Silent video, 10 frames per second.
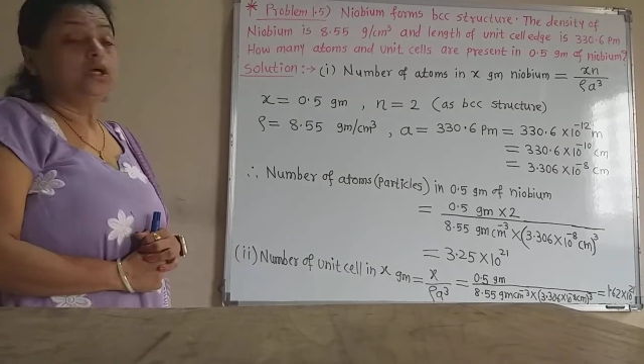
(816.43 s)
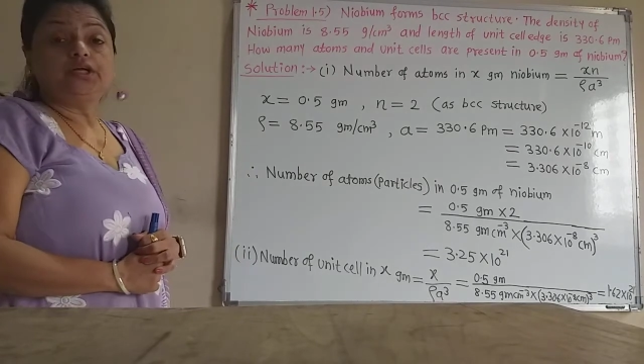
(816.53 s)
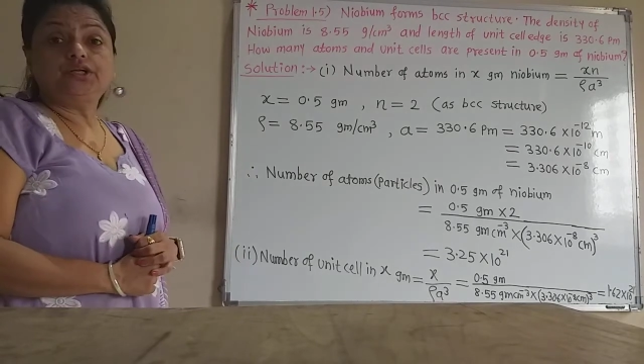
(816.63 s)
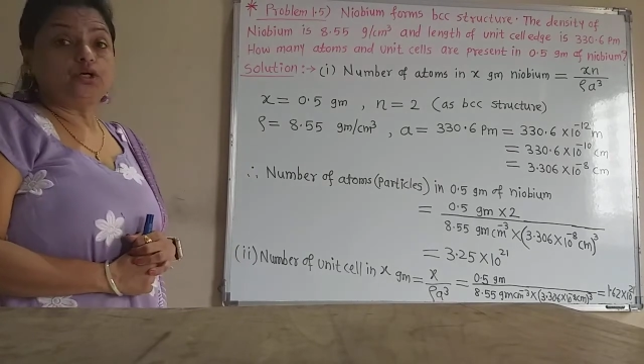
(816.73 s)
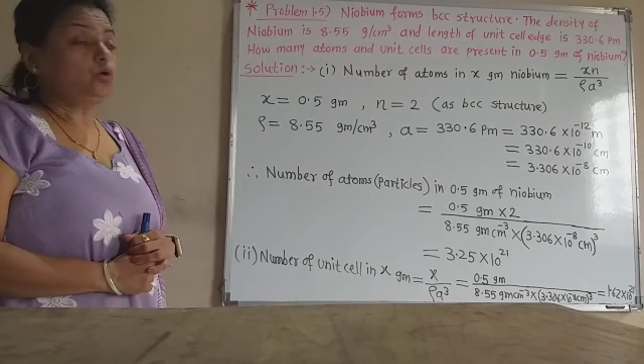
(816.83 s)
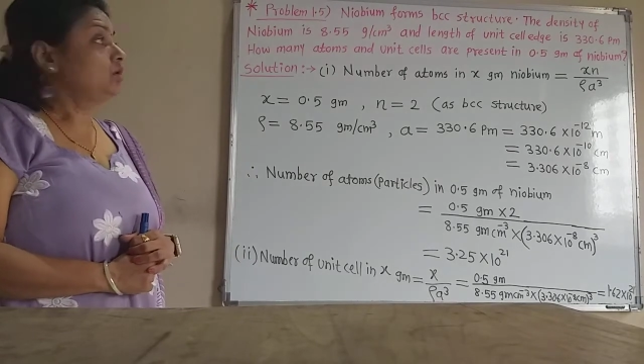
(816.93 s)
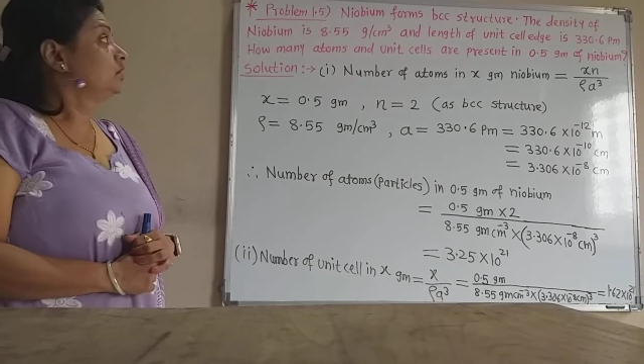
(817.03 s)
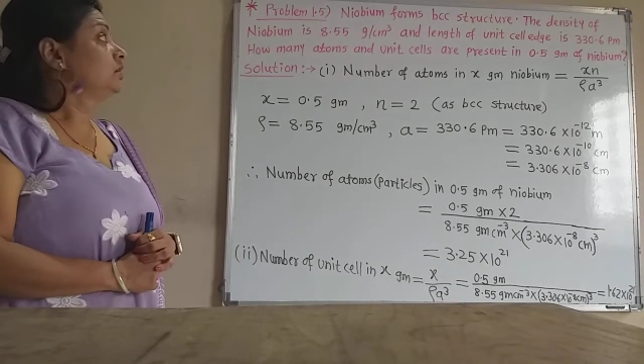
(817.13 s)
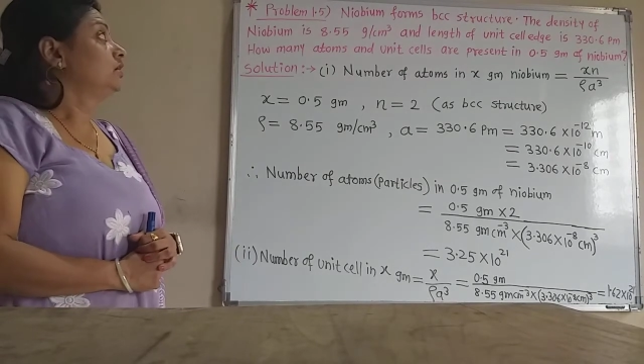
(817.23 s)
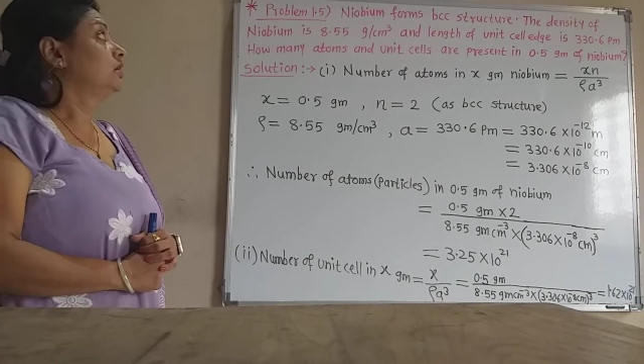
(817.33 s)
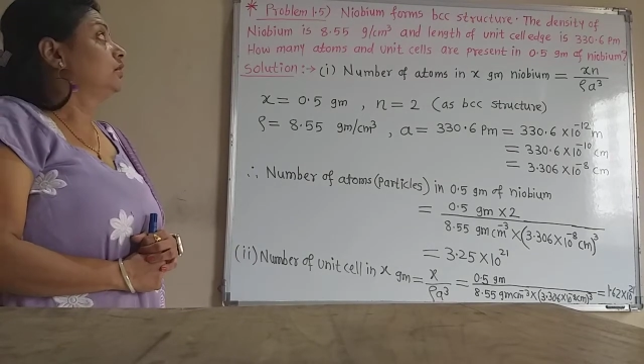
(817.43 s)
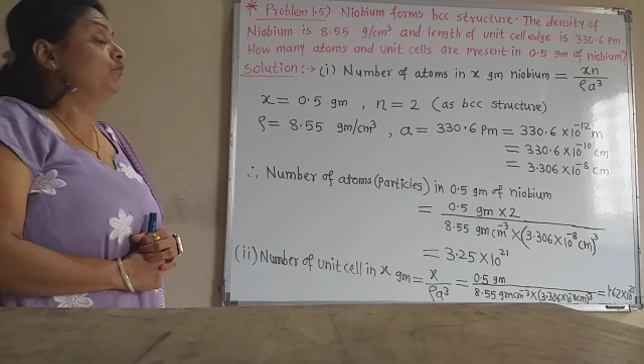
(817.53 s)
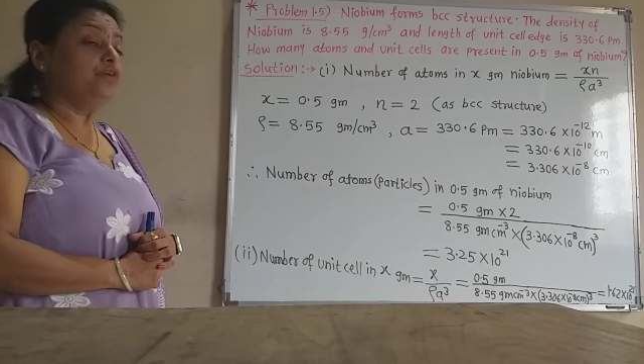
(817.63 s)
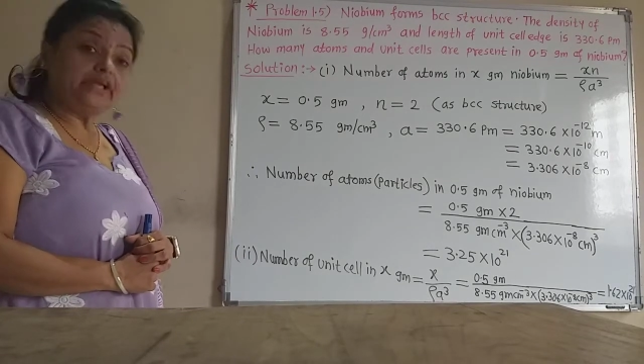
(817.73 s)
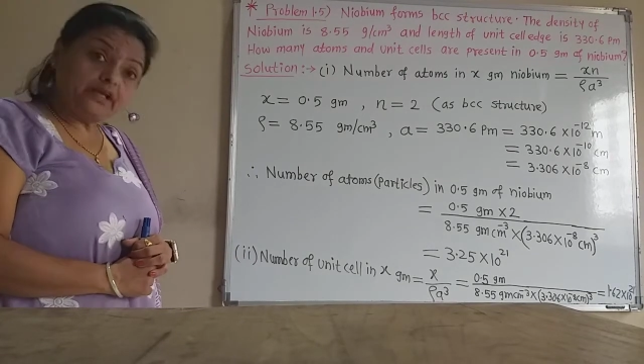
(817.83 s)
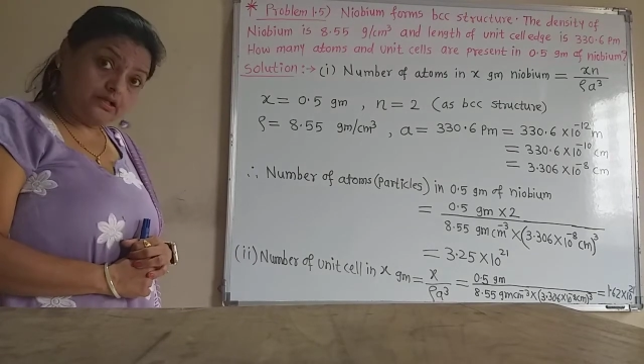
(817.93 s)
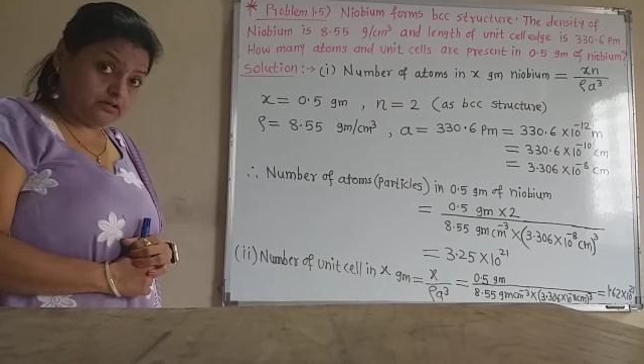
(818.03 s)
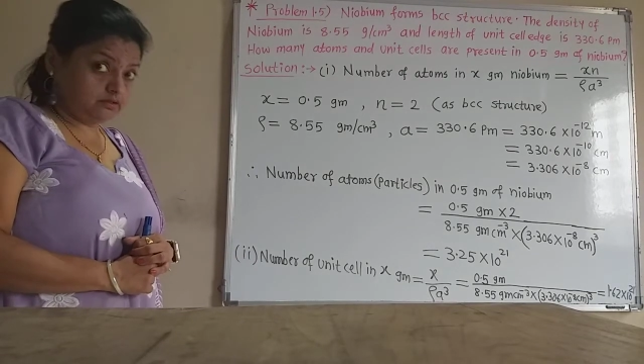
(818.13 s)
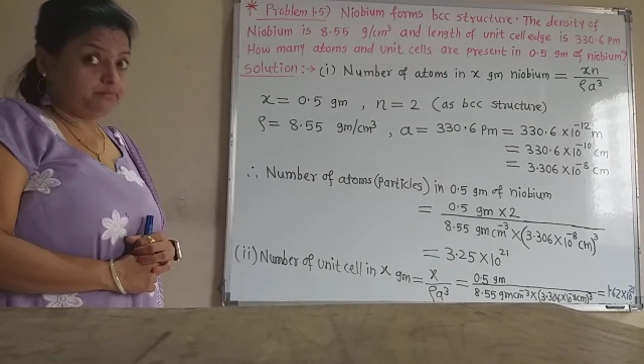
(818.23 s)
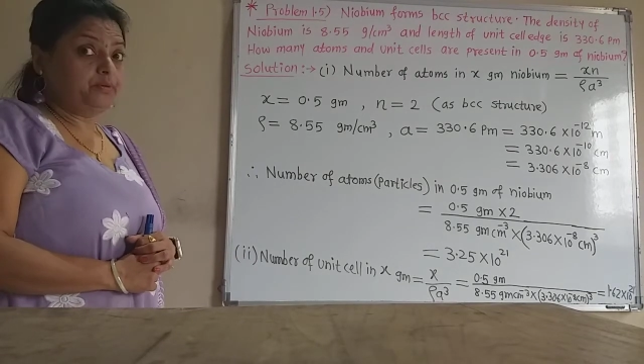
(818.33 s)
Now we
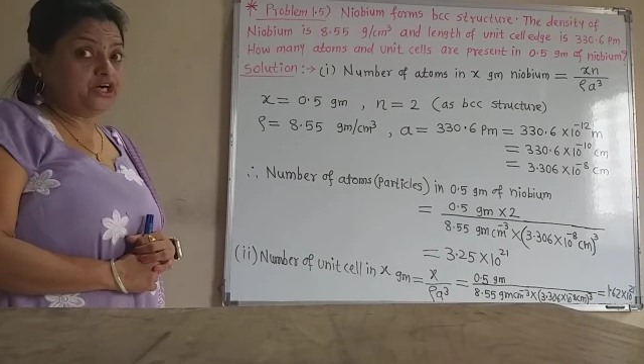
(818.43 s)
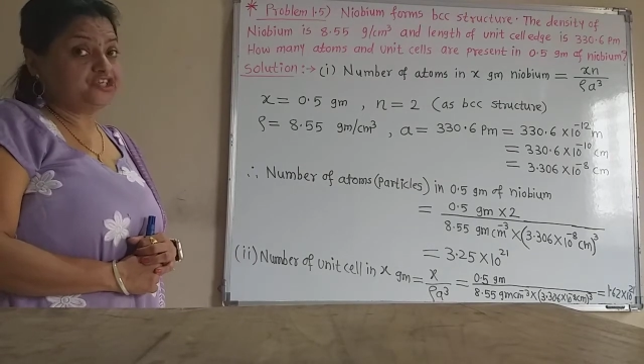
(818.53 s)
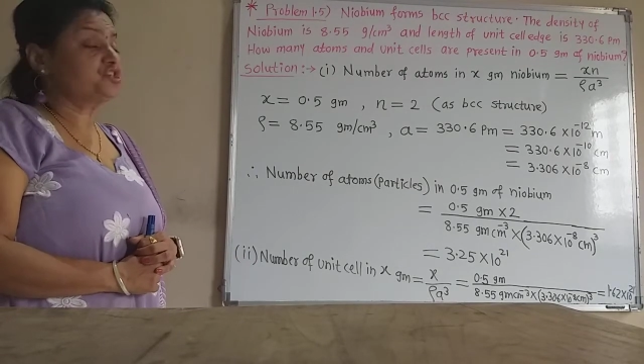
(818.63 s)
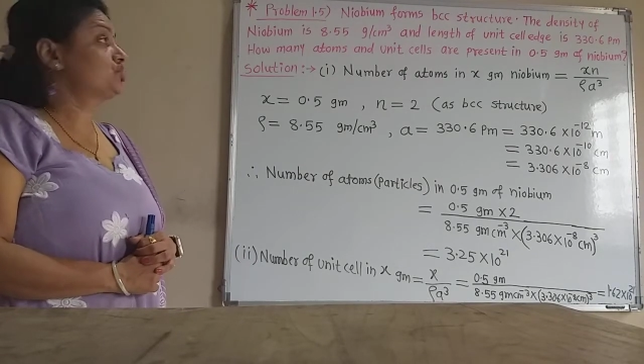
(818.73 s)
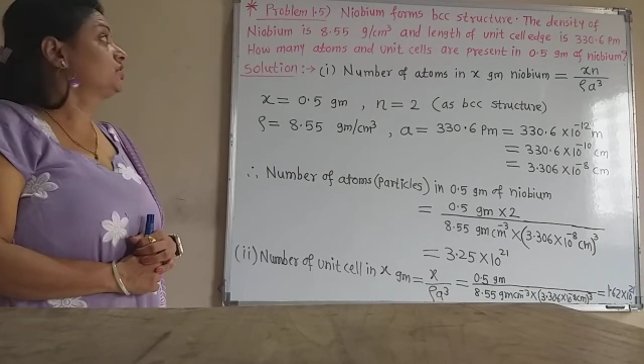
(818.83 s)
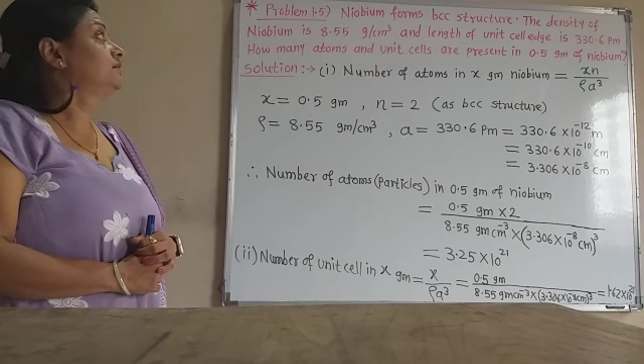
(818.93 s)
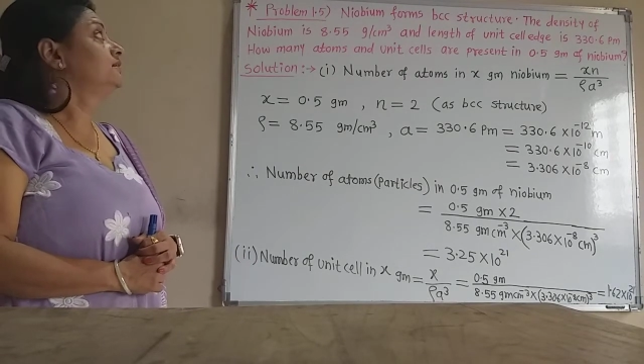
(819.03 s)
first